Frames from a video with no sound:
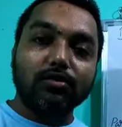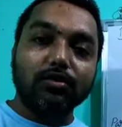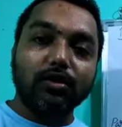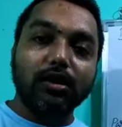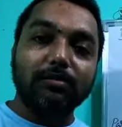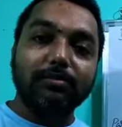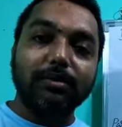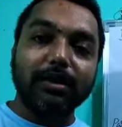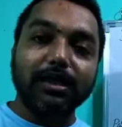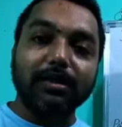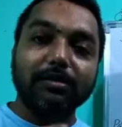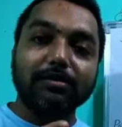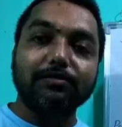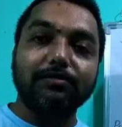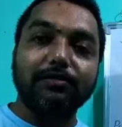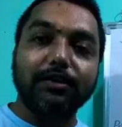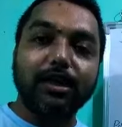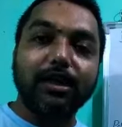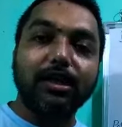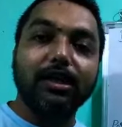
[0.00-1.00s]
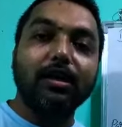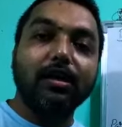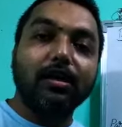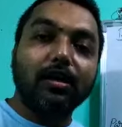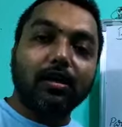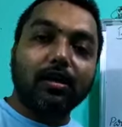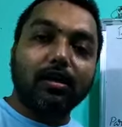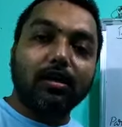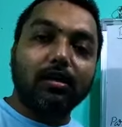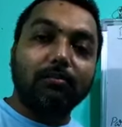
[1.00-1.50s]
so it becomes
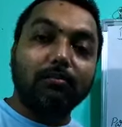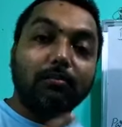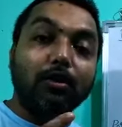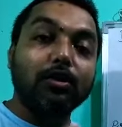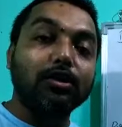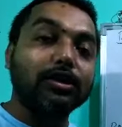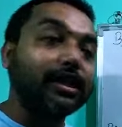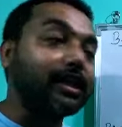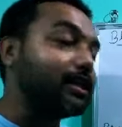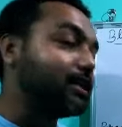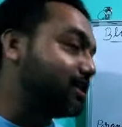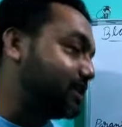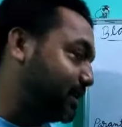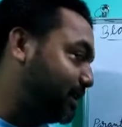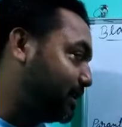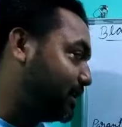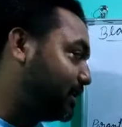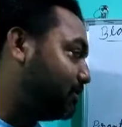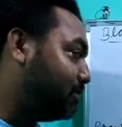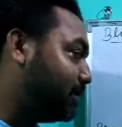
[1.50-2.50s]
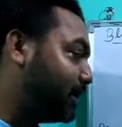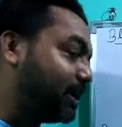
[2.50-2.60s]
very molten state.